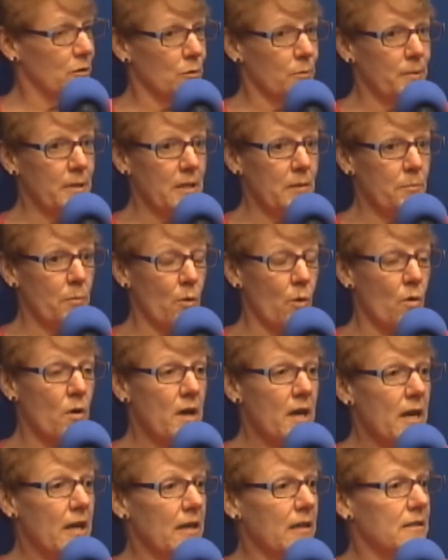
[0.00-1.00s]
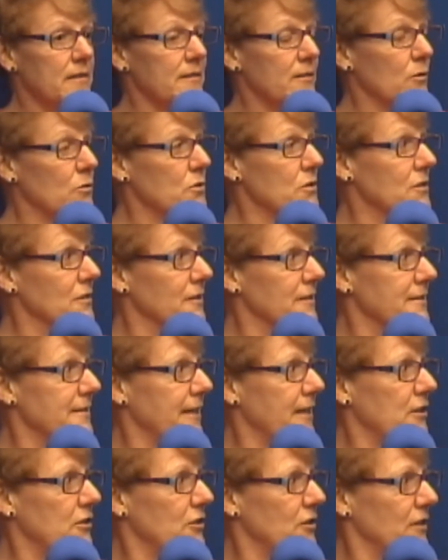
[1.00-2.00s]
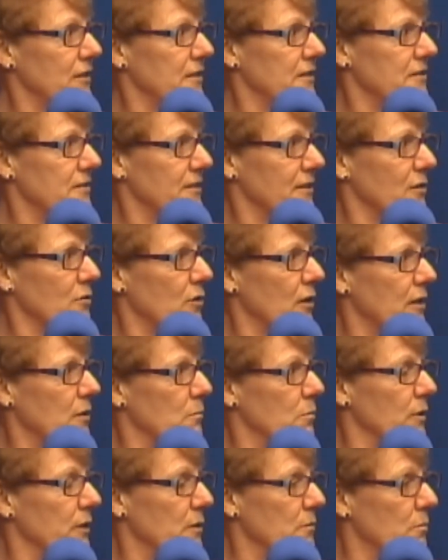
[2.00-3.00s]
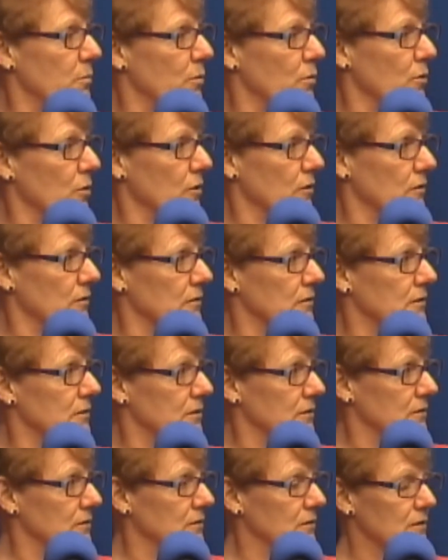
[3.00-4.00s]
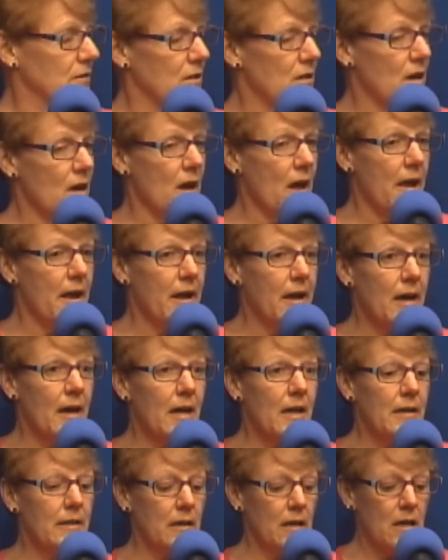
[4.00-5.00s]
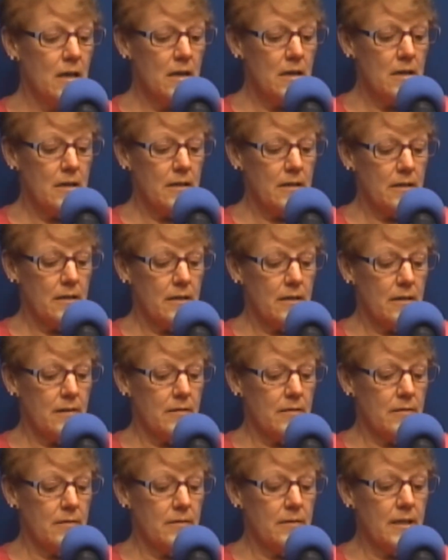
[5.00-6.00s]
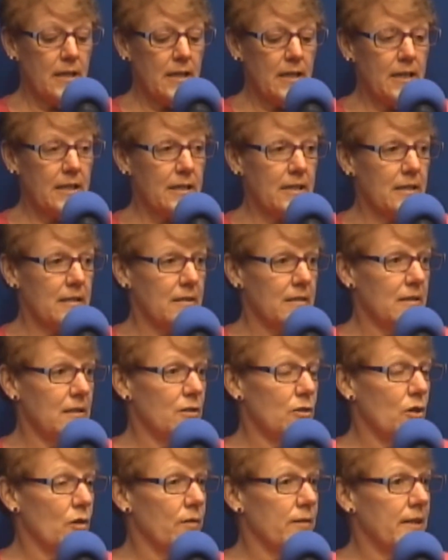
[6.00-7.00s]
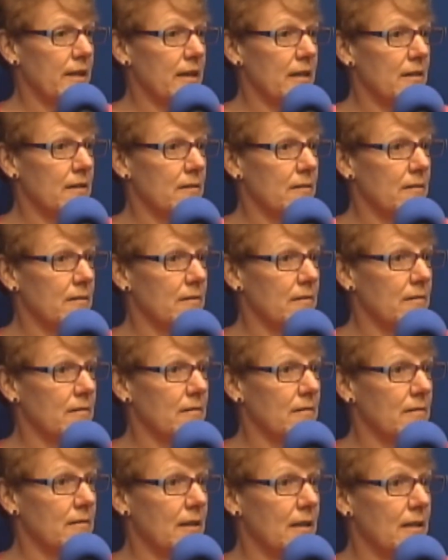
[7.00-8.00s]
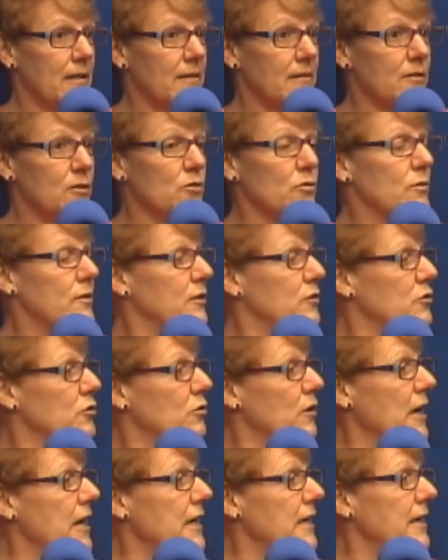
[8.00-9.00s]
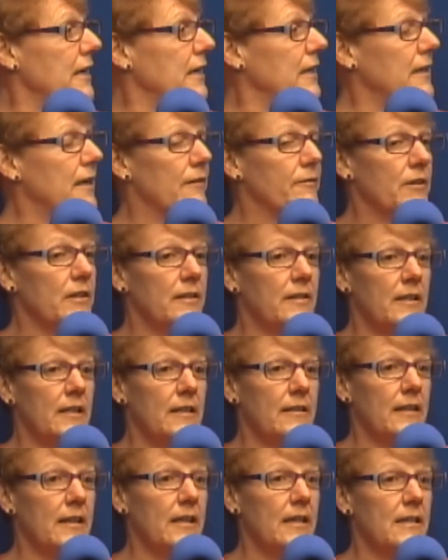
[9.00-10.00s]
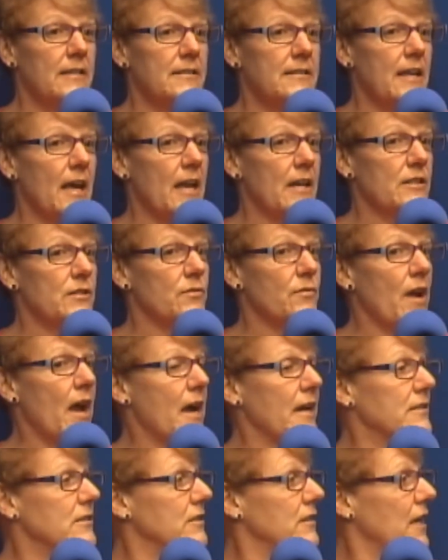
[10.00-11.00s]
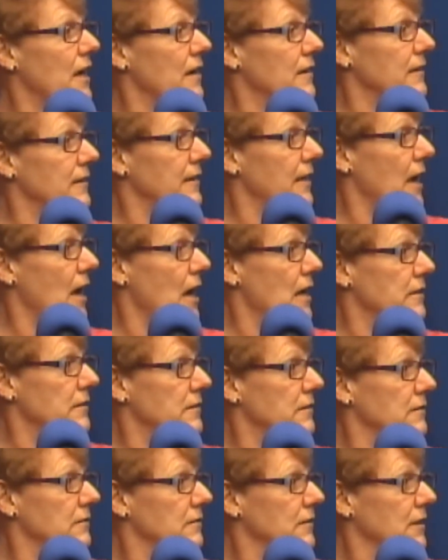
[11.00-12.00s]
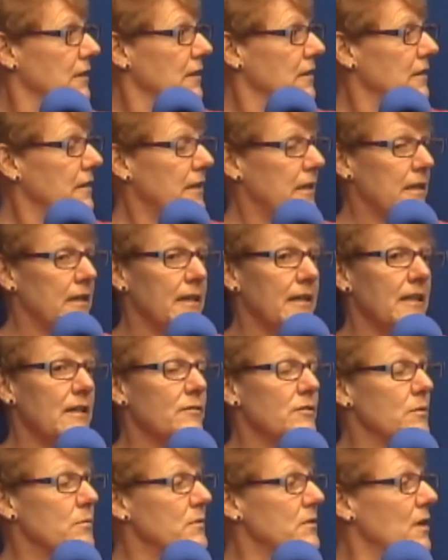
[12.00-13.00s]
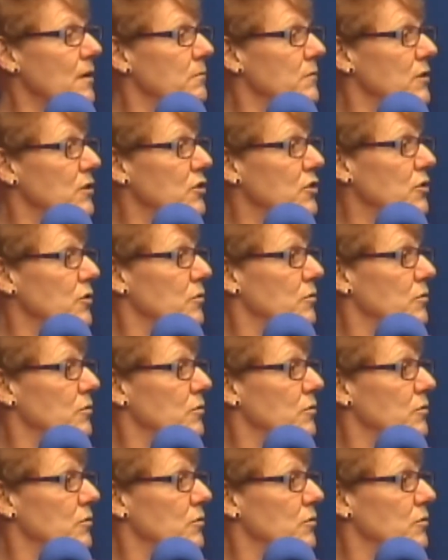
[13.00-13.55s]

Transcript: people. And socialization is incredibly important. And they get, they do the training and everything. They get satisfaction out of that. And it gives them something to do,